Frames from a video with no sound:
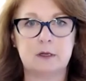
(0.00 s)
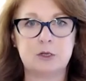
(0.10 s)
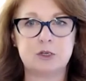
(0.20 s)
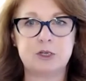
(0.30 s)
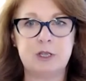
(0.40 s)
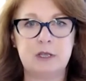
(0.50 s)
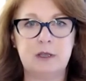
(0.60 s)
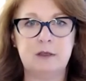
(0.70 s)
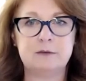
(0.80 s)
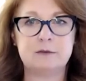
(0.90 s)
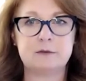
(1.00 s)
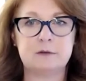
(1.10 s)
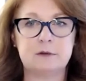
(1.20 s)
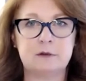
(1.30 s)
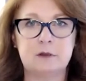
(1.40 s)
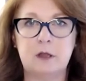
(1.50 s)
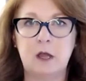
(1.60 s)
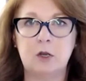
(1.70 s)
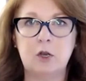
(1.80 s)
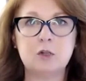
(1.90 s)
she is
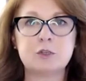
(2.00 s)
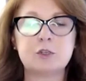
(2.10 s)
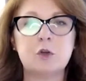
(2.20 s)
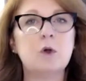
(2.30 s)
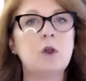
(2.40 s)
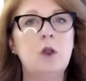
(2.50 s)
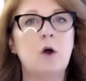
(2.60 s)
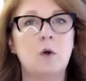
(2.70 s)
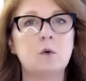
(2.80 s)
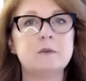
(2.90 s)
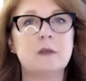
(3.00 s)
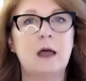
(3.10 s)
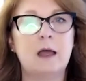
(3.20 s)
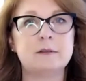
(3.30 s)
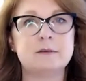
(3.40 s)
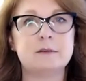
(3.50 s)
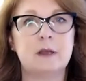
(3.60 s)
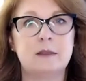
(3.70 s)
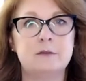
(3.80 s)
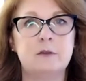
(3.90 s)
not so close
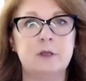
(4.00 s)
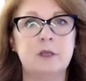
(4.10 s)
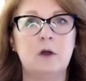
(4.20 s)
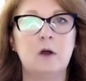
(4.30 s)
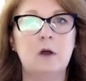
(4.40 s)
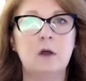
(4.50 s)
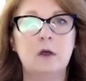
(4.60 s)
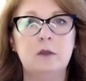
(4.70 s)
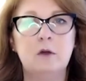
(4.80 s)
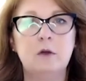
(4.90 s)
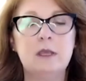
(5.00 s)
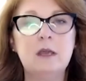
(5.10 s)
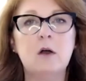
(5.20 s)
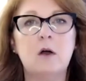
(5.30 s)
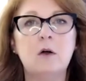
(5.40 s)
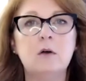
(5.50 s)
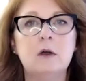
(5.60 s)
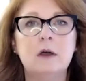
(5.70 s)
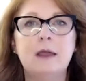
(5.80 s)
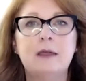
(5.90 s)
as your ego. Your ego
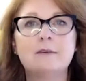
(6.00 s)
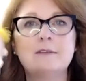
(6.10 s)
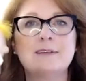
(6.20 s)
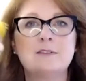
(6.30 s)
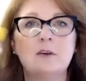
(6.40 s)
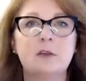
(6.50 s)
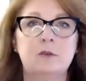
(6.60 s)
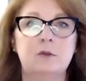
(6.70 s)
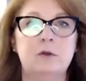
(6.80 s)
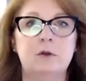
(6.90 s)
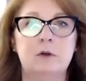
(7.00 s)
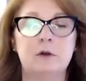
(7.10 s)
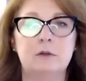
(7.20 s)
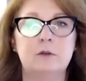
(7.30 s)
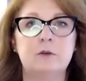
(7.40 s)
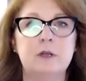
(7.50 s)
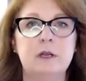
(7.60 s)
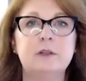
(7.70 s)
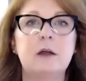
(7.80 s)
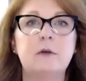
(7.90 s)
is just talking to your
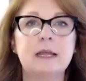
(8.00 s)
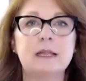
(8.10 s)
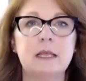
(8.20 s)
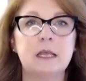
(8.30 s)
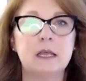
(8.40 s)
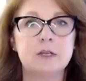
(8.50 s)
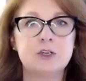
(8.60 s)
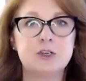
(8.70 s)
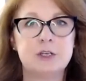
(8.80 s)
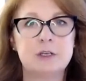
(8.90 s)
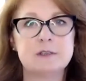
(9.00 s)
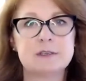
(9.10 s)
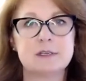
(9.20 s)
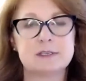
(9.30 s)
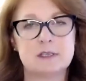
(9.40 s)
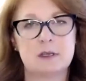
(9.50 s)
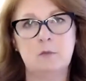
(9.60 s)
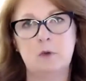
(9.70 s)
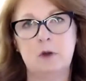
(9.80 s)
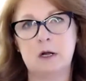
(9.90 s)
ear directly. She is
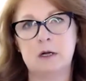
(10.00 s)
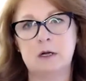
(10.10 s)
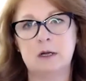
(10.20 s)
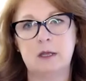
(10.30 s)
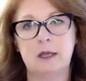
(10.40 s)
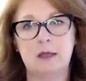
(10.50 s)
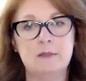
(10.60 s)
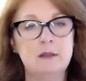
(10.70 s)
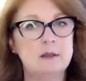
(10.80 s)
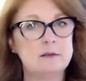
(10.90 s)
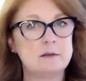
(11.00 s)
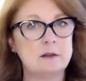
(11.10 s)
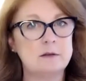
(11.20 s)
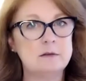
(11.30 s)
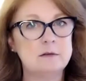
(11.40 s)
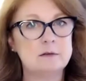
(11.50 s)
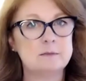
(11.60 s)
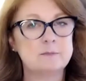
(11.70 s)
somewhere in the distance.